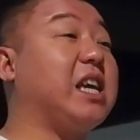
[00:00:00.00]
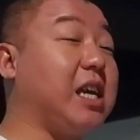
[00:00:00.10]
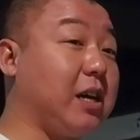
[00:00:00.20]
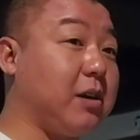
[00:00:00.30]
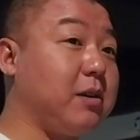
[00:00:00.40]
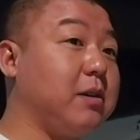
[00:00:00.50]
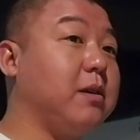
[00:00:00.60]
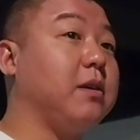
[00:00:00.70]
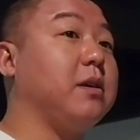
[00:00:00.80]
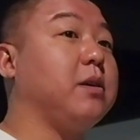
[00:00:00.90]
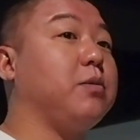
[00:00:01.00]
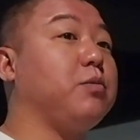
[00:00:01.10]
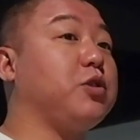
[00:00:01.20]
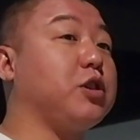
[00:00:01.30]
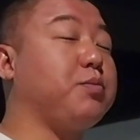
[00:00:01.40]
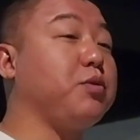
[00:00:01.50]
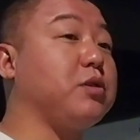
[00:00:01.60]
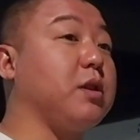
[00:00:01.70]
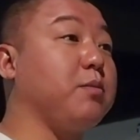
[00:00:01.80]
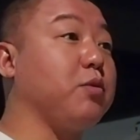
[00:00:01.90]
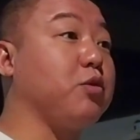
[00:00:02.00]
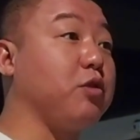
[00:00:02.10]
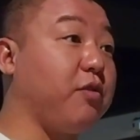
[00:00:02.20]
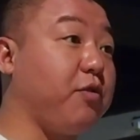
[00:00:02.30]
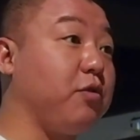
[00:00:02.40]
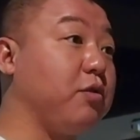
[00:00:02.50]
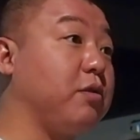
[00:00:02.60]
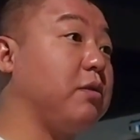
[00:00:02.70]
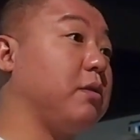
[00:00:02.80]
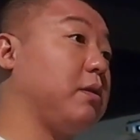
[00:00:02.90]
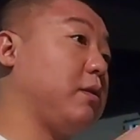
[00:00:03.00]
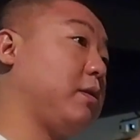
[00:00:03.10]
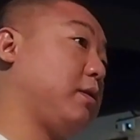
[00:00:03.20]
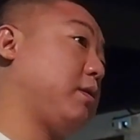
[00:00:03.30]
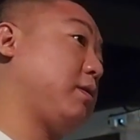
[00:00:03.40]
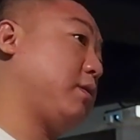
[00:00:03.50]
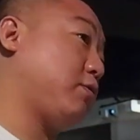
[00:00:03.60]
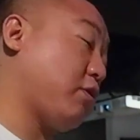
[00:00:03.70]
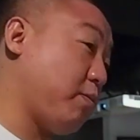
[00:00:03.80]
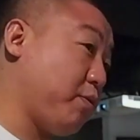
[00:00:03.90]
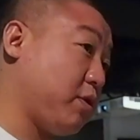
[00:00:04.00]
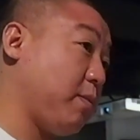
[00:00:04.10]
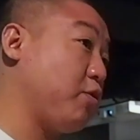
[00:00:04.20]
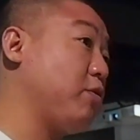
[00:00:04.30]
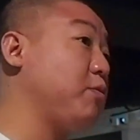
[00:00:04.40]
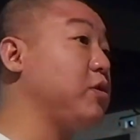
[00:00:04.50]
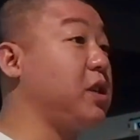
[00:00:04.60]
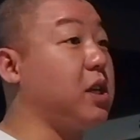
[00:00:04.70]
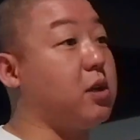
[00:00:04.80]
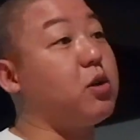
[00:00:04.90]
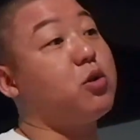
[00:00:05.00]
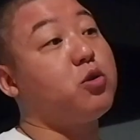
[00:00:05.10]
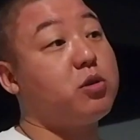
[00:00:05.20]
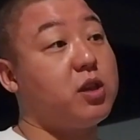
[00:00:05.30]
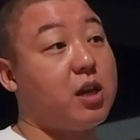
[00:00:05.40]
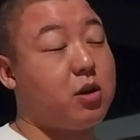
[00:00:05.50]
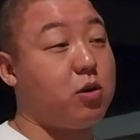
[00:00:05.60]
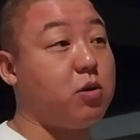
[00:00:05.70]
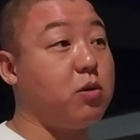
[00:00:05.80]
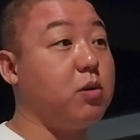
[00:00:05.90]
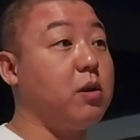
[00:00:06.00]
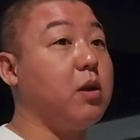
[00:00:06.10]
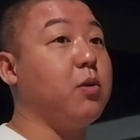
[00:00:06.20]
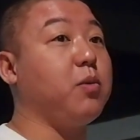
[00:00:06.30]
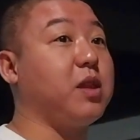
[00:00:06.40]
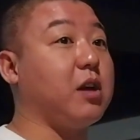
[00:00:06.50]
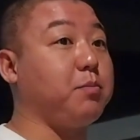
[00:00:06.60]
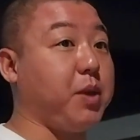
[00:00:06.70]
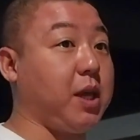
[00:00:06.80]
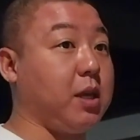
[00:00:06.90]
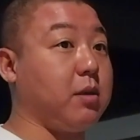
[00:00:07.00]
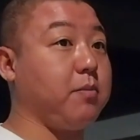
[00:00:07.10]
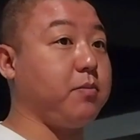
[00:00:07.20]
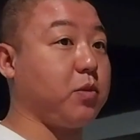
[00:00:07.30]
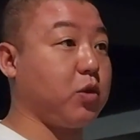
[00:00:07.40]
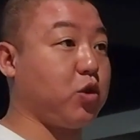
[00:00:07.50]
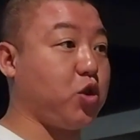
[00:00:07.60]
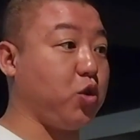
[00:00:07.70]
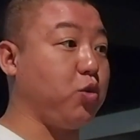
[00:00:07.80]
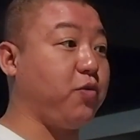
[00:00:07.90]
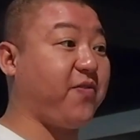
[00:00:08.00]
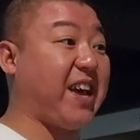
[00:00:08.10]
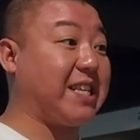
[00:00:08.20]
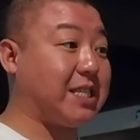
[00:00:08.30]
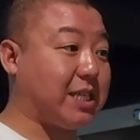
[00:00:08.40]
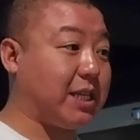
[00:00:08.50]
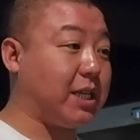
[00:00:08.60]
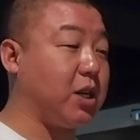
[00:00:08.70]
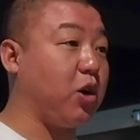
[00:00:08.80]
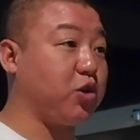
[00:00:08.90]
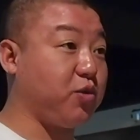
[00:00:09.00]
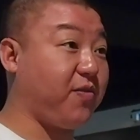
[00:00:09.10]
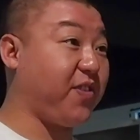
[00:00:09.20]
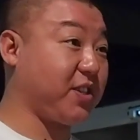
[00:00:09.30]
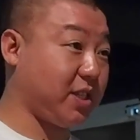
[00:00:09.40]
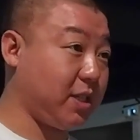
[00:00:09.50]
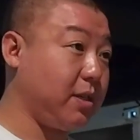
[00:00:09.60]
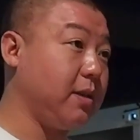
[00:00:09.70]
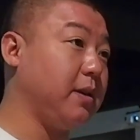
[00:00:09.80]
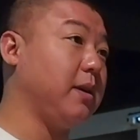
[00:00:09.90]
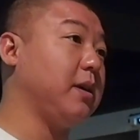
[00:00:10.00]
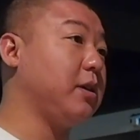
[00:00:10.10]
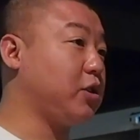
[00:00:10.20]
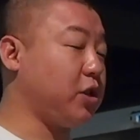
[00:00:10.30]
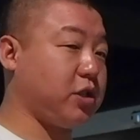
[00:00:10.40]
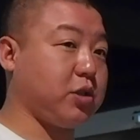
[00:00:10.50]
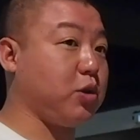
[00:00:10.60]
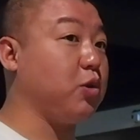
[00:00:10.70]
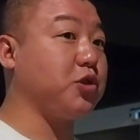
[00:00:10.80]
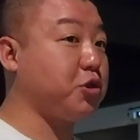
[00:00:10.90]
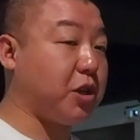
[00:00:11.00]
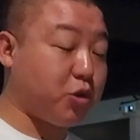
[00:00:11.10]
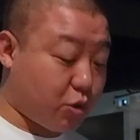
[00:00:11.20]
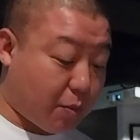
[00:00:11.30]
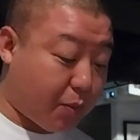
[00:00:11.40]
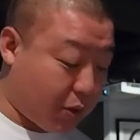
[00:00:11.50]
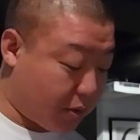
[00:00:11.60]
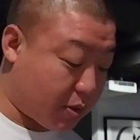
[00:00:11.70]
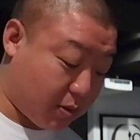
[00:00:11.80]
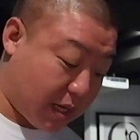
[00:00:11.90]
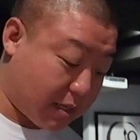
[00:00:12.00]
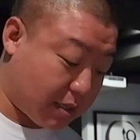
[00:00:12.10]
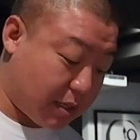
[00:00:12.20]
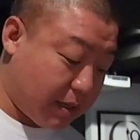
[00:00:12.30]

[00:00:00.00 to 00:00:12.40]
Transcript: here, we just put some good food, try to put some good music, good deco, without being too fancy or too fussy. Just go straight to the point. So that's